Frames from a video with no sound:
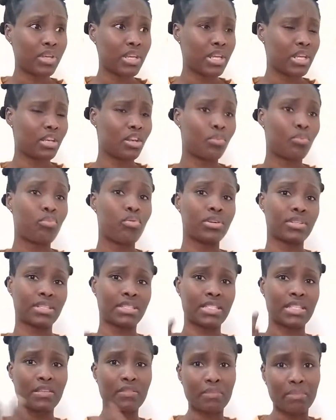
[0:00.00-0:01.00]
in a
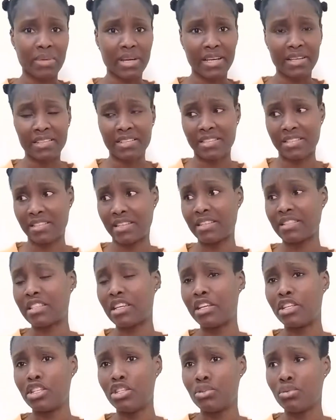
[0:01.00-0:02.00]
positive mindset,
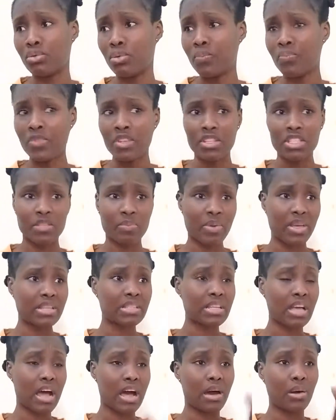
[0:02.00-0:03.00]
and you
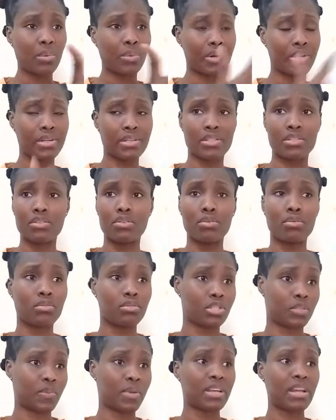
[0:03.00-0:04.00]
spend hours
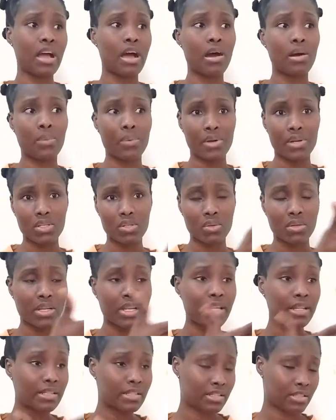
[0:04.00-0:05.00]
on
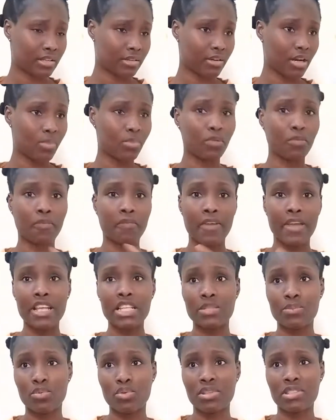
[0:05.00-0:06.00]
Instagram or
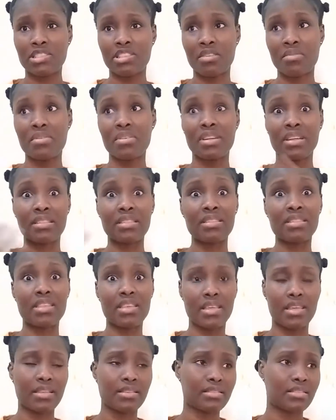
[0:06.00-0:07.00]
Facebook staring at
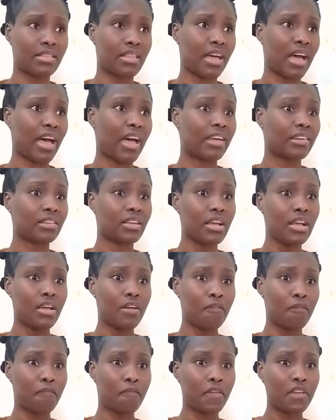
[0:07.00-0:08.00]
things that
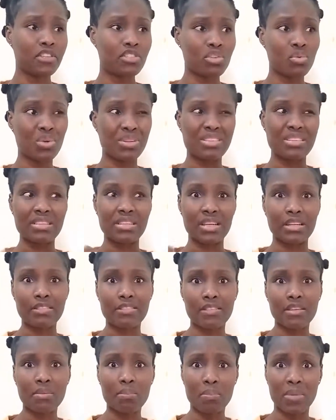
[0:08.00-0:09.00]
feed you with
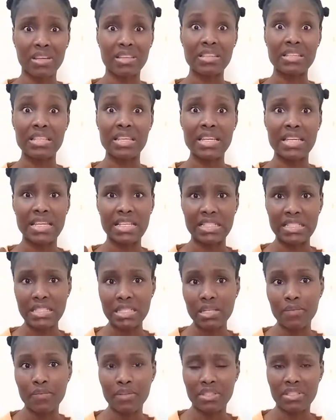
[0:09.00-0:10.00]
nothing but
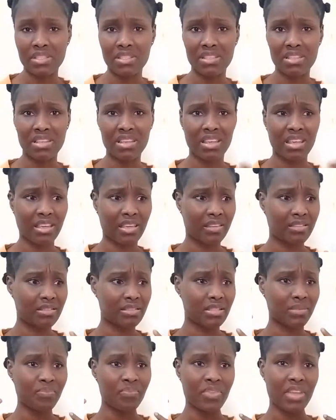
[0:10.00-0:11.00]
negativity
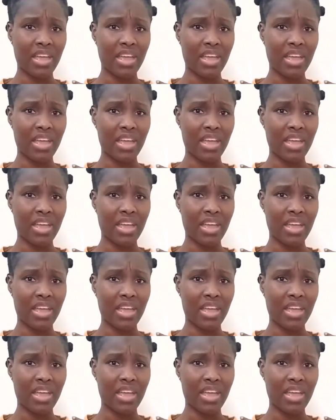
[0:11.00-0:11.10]
and